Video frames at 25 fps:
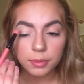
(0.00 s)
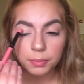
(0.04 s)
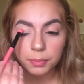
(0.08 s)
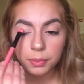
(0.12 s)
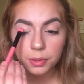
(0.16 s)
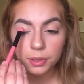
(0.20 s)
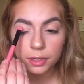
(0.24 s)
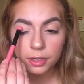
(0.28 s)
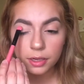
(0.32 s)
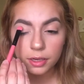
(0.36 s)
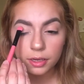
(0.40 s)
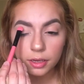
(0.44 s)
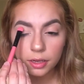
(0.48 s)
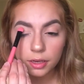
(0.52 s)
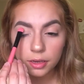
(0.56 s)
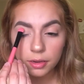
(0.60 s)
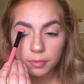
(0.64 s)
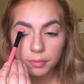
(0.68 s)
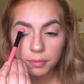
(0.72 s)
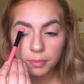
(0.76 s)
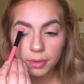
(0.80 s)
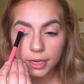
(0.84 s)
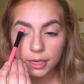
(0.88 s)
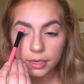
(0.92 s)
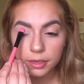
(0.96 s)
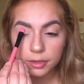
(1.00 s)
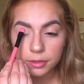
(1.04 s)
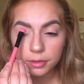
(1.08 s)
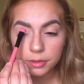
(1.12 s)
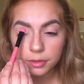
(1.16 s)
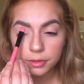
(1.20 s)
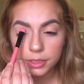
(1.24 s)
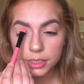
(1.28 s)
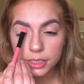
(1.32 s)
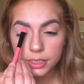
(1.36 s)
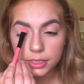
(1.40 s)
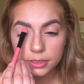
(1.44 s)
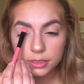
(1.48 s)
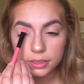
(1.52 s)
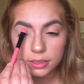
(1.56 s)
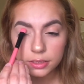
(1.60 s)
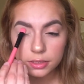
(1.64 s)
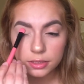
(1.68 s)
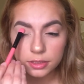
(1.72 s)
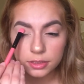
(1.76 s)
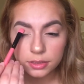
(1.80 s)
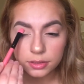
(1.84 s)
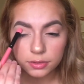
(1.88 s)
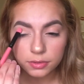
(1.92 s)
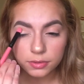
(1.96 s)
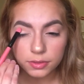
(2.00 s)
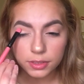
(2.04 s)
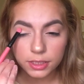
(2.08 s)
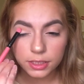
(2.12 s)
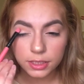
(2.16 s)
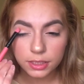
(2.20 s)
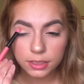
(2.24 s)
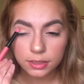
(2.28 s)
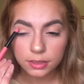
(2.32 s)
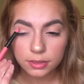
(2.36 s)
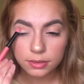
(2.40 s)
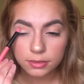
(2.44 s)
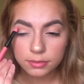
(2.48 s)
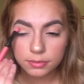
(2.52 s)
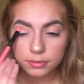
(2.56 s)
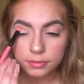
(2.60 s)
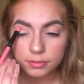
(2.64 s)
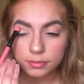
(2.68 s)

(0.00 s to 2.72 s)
and put it in my crease over here.